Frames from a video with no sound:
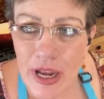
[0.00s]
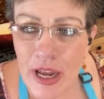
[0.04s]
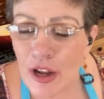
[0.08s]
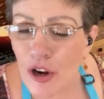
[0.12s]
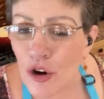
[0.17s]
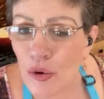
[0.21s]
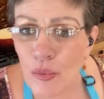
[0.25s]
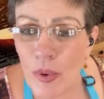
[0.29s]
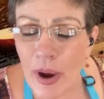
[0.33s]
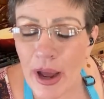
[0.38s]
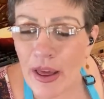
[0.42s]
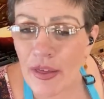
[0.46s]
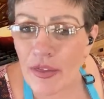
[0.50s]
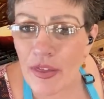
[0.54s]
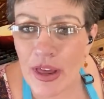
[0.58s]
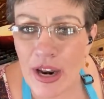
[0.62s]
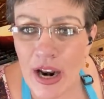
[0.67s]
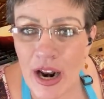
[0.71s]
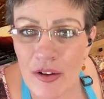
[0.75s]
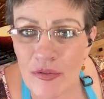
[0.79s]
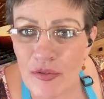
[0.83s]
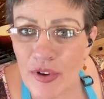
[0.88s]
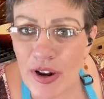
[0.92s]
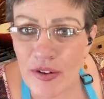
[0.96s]
in a way that
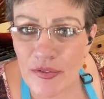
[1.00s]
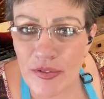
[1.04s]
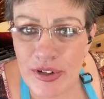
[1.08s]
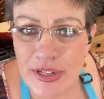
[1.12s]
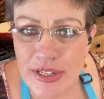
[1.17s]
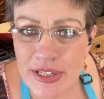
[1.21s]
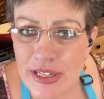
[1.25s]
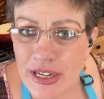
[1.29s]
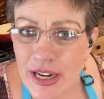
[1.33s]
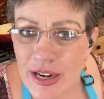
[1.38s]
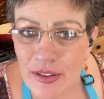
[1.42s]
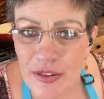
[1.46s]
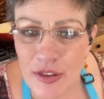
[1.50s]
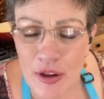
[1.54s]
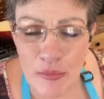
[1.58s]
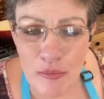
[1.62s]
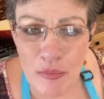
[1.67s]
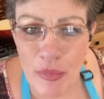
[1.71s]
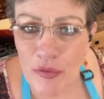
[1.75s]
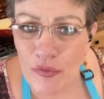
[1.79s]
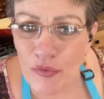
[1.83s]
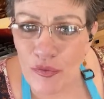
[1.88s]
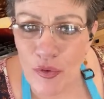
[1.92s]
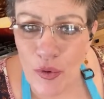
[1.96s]
I've never seen them
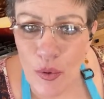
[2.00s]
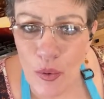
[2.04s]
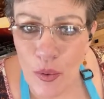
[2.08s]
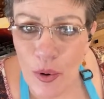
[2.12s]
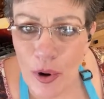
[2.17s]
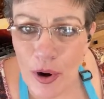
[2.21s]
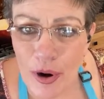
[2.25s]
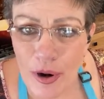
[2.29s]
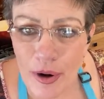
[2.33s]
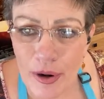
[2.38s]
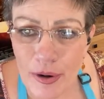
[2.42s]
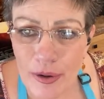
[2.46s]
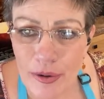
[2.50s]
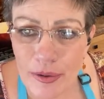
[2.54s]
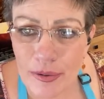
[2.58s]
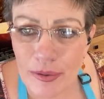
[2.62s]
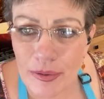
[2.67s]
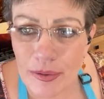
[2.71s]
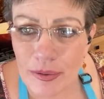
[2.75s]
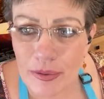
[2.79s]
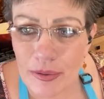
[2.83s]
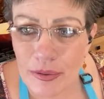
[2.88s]
before.